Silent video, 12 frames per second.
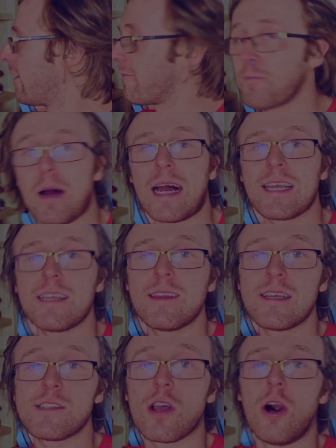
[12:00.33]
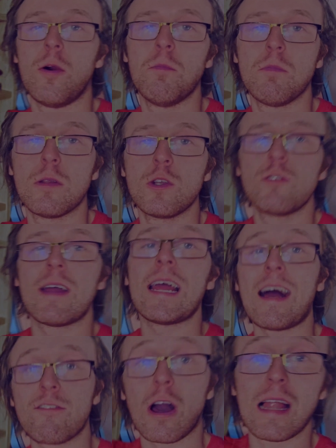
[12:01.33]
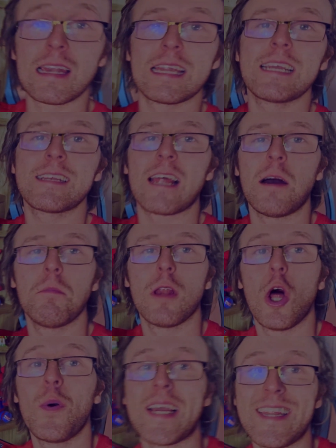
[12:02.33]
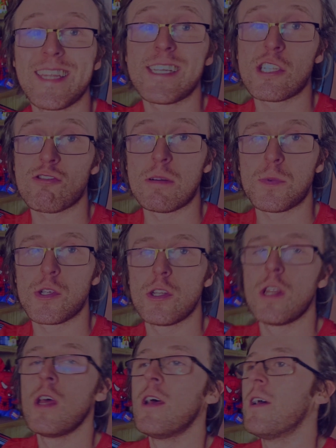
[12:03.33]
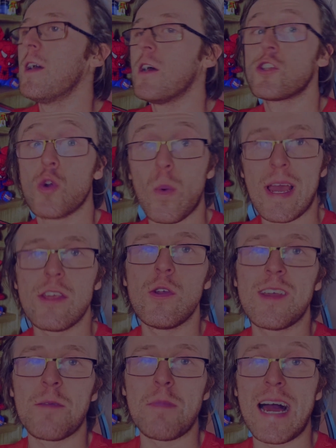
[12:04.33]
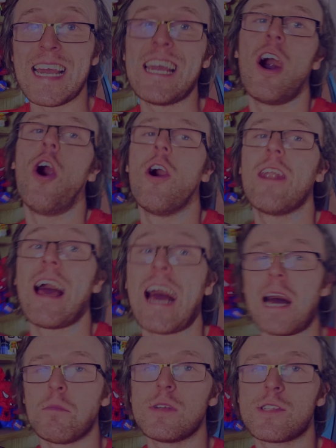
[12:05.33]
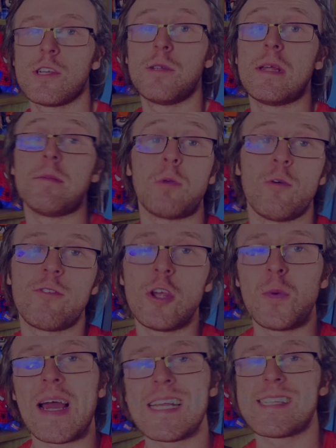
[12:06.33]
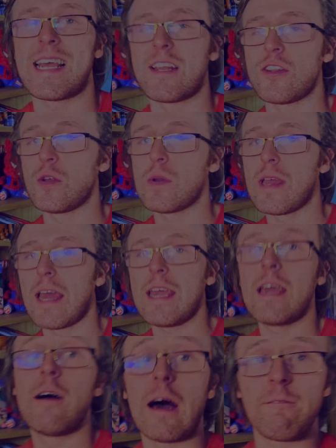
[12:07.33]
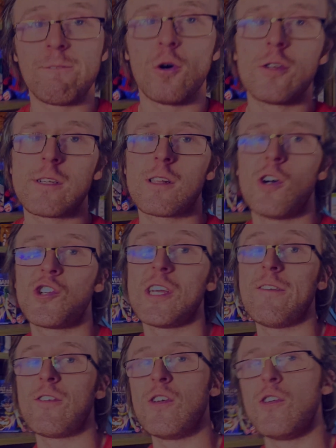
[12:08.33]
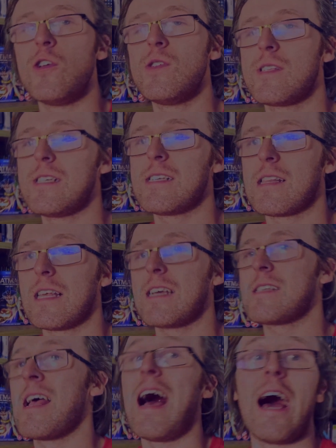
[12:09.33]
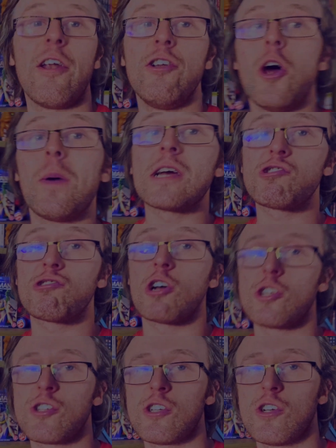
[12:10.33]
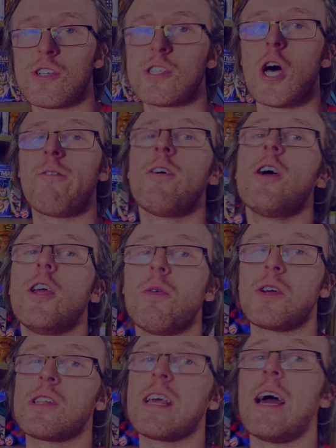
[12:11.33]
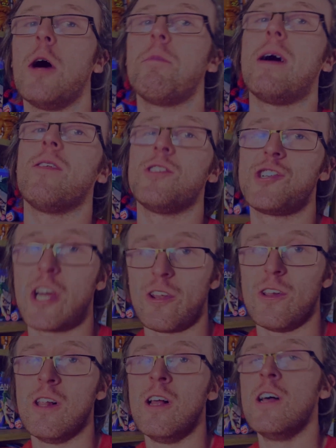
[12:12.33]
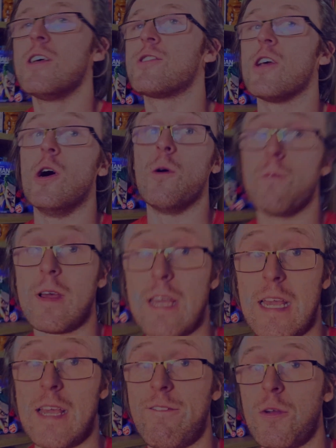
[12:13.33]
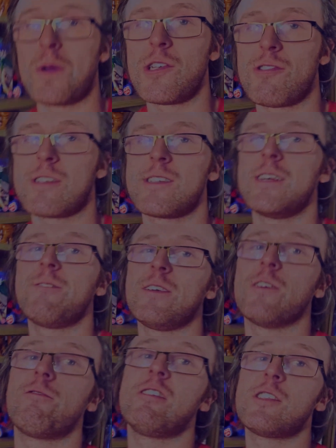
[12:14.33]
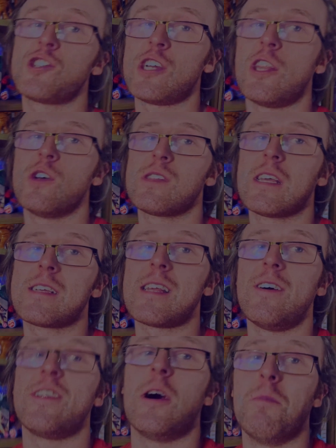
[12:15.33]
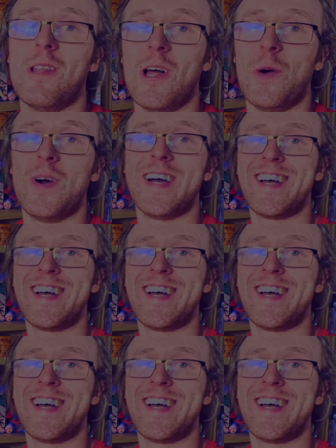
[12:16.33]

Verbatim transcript: of buying this on Blu-ray, I've got a link down below in the description to where you can buy it on Amazon, both US and UK. And full disclosure, if you use these links at no extra cost to yourself, you actually help out the channel. So if you're interested, feel free to check those links out down below.